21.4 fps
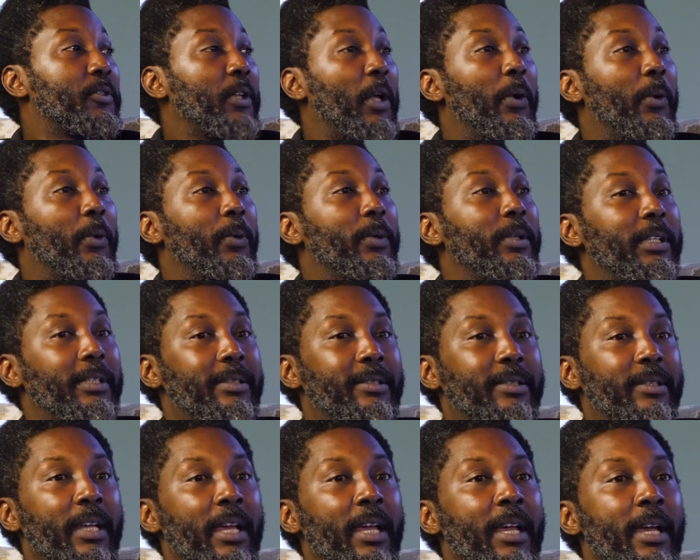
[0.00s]
So
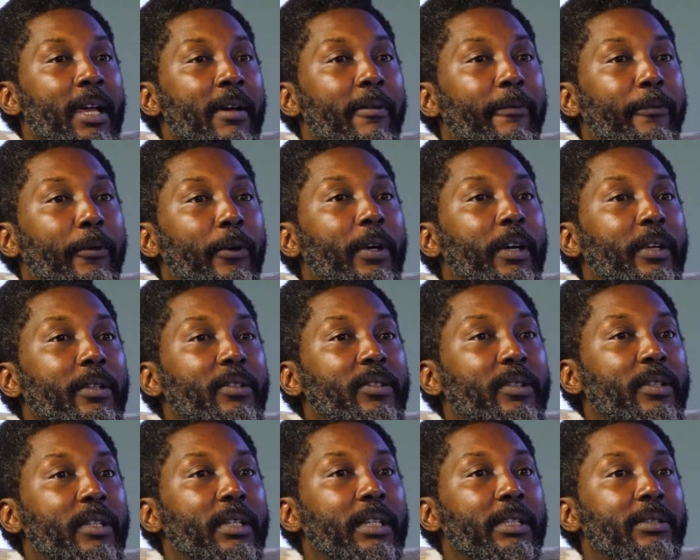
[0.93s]
it's, for
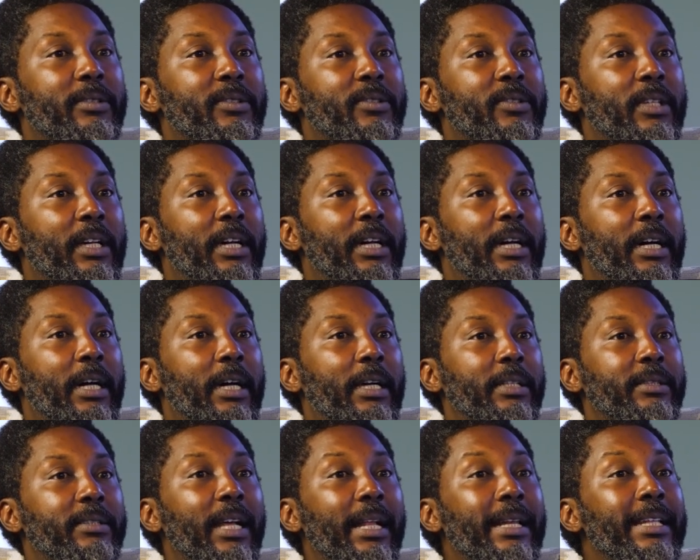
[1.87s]
us, it's
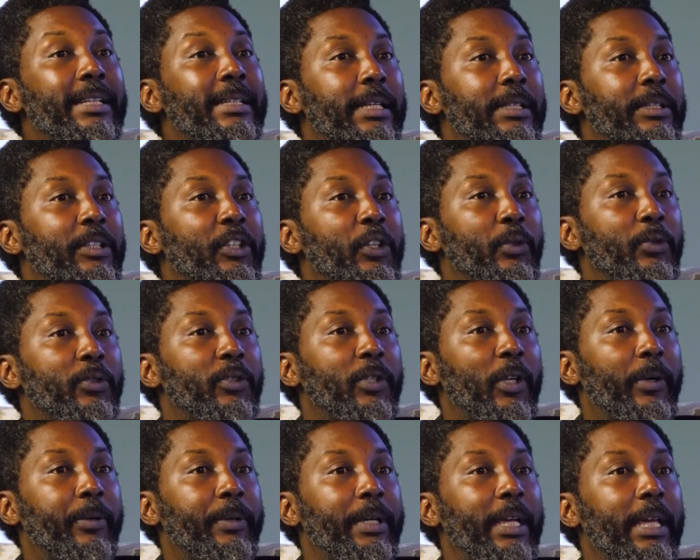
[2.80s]
telling a new
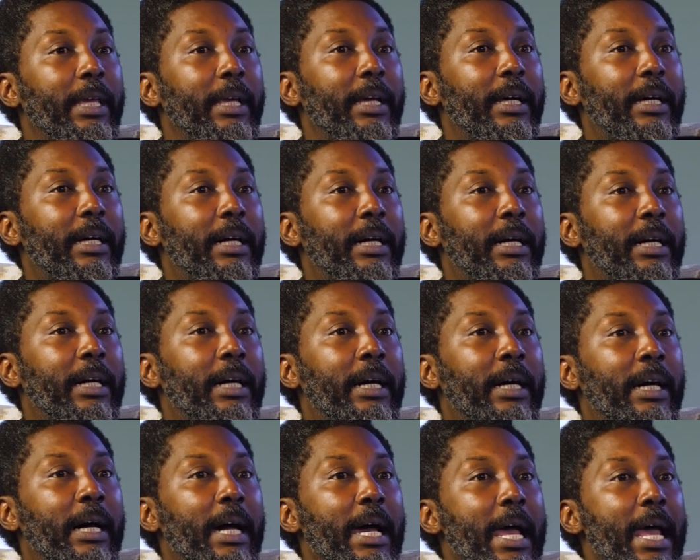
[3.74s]
story
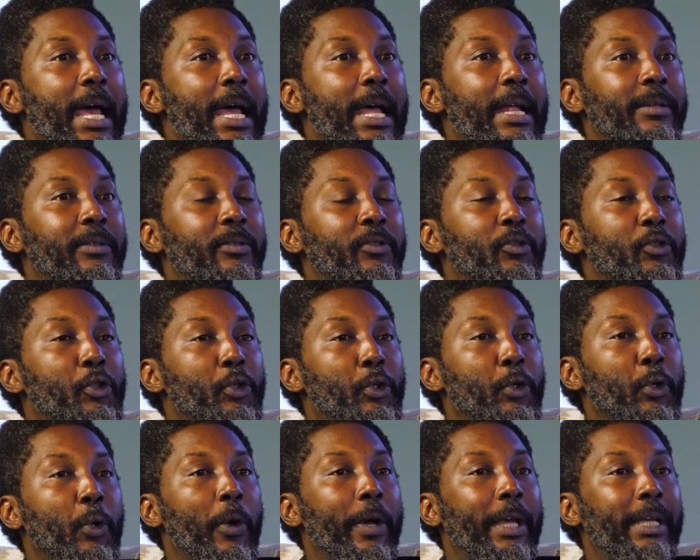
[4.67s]
and
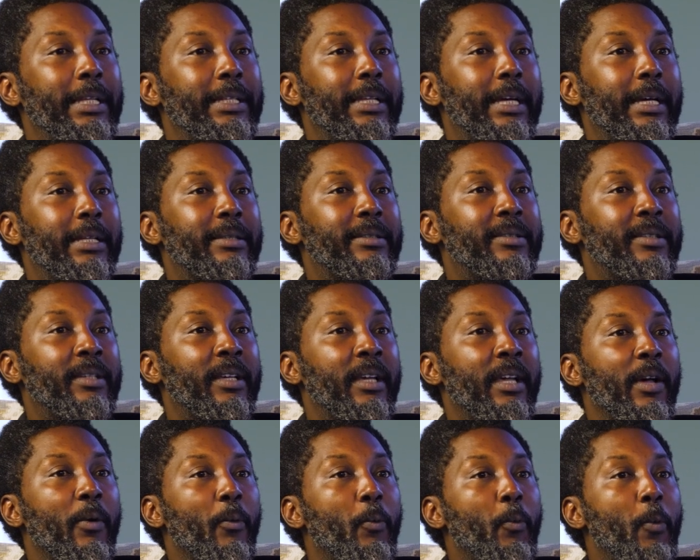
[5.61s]
showing that
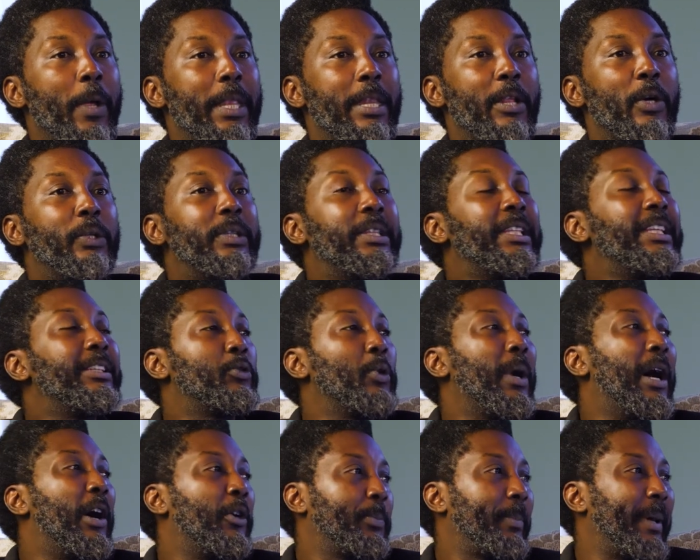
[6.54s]
we don't need
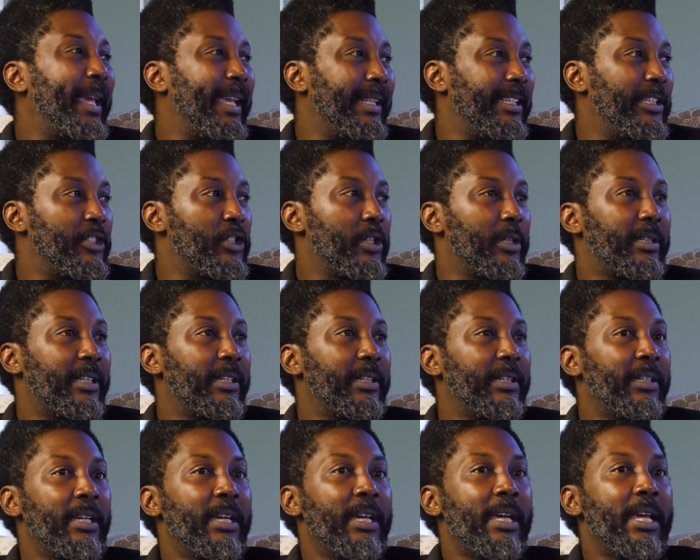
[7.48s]
to outpace each
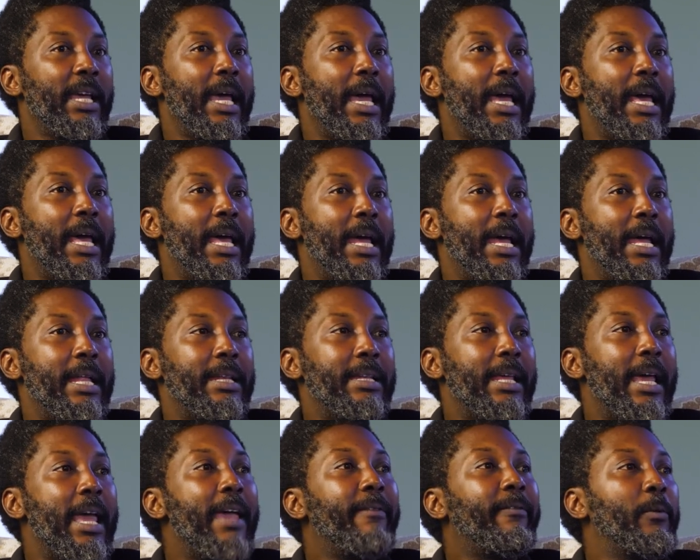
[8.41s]
other.
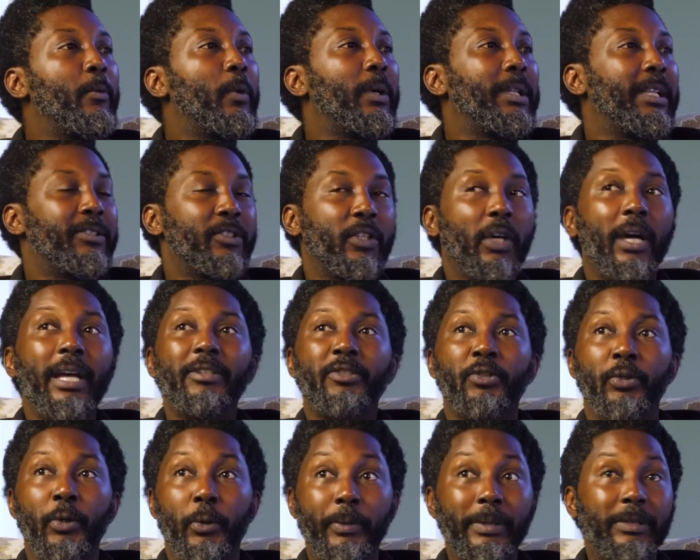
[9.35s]
And everyone has got a
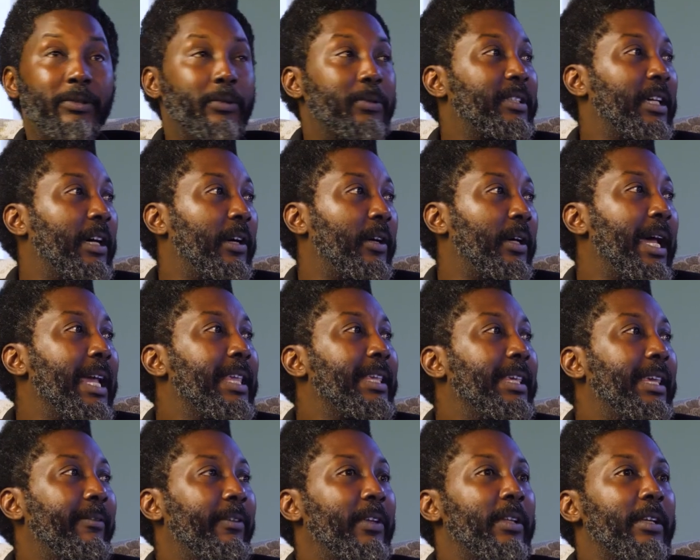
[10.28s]
story to tell,
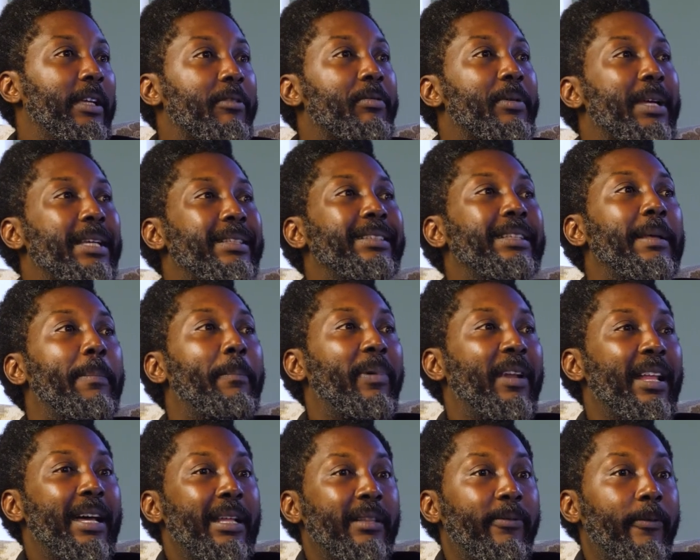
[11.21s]
and creating a
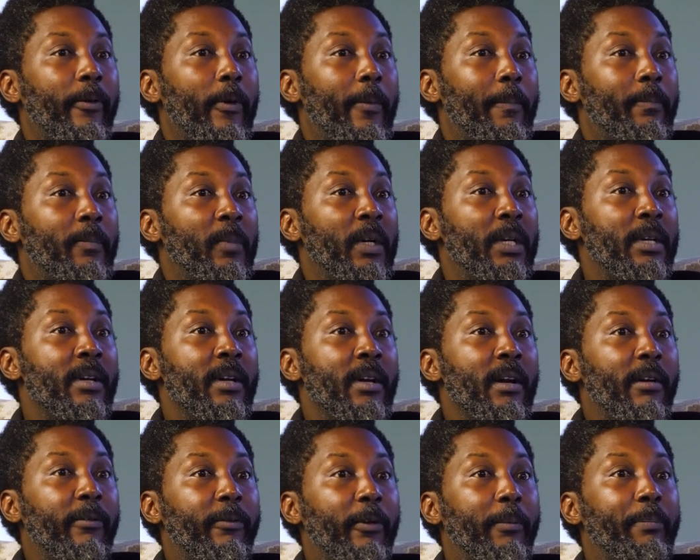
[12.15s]
platform
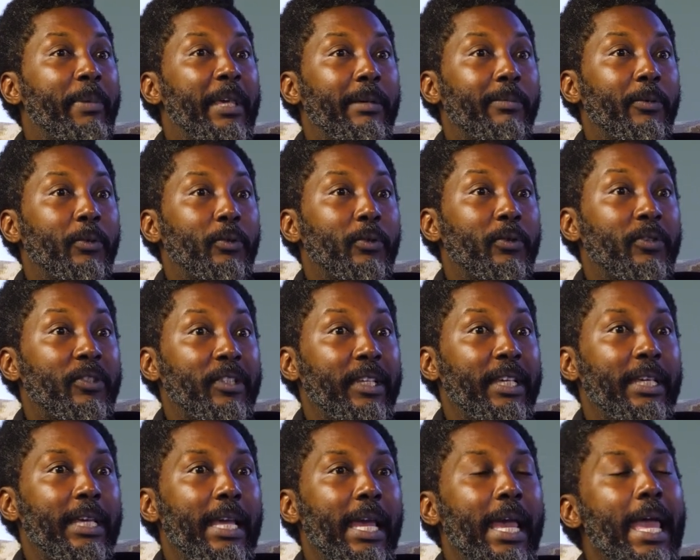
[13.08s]
for people to
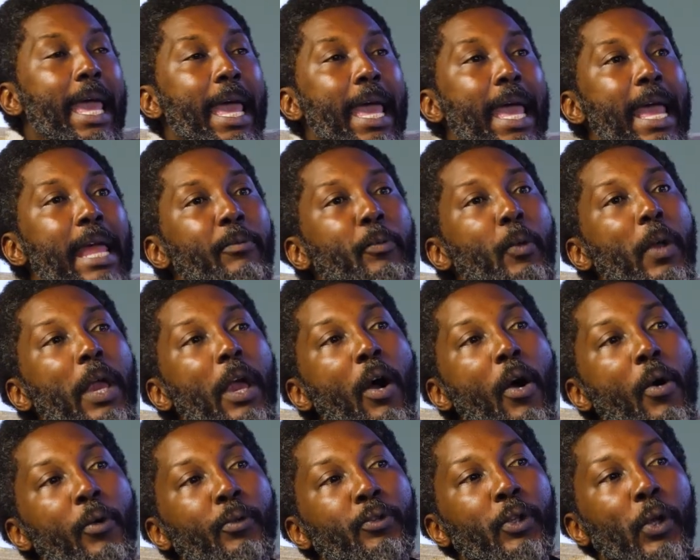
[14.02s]
see. And we
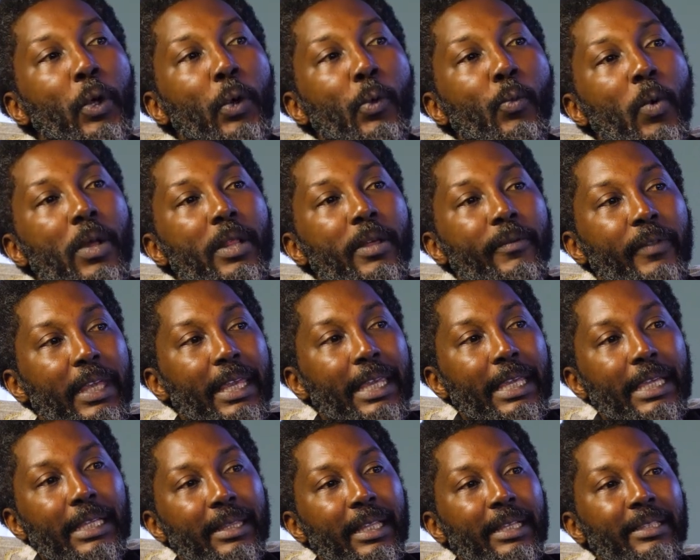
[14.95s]
also, one of the
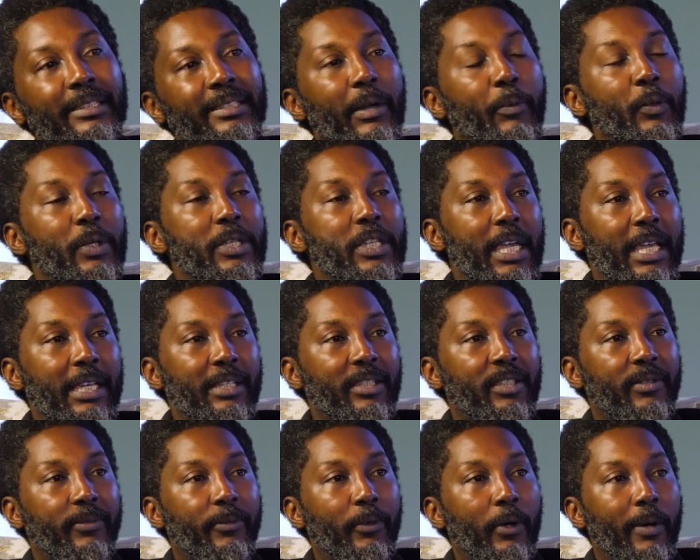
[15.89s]
key things that we
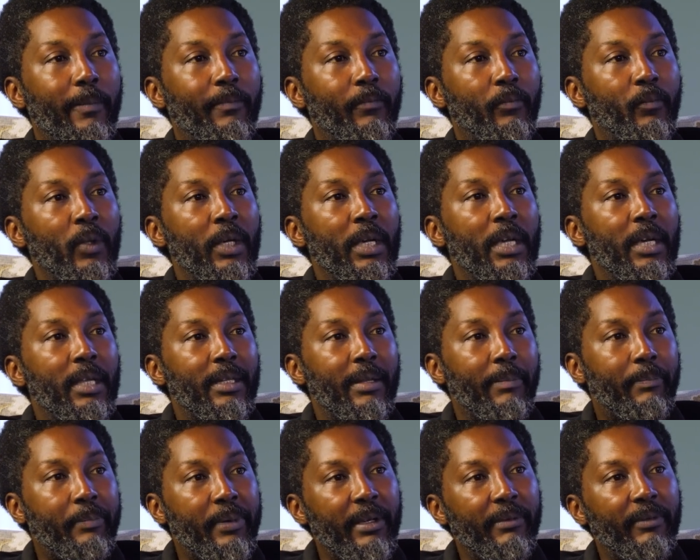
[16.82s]
changed from
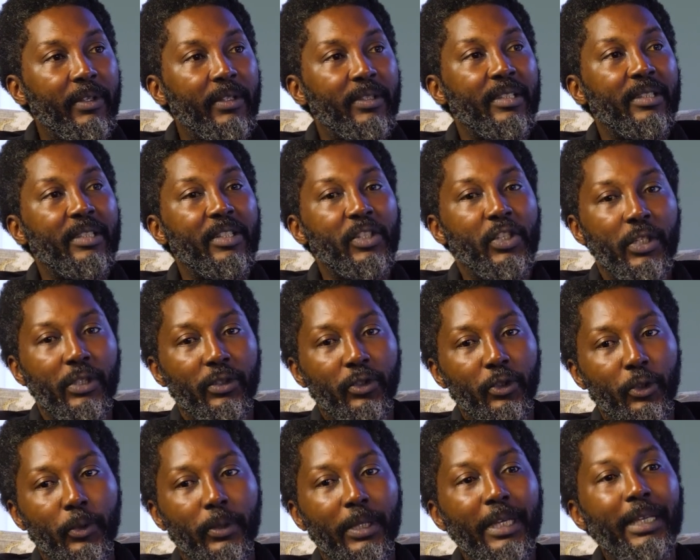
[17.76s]
the previous
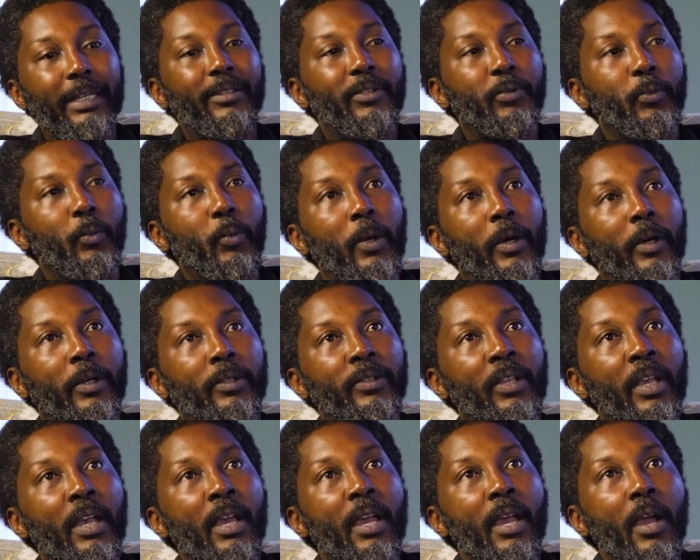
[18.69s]
edition to this
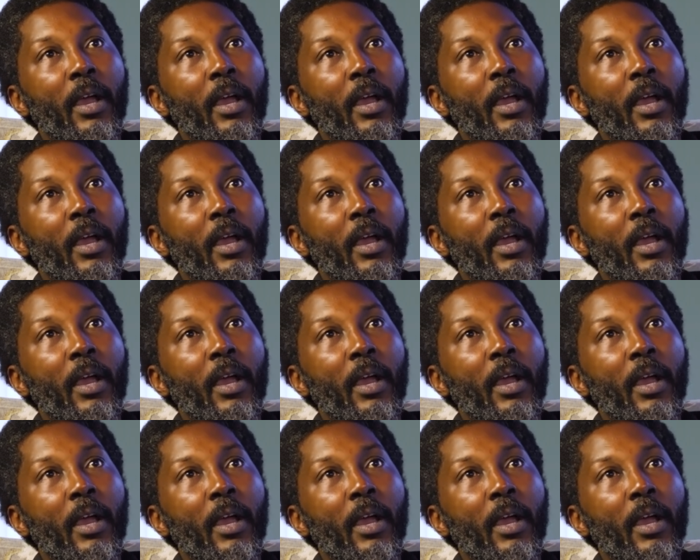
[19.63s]
was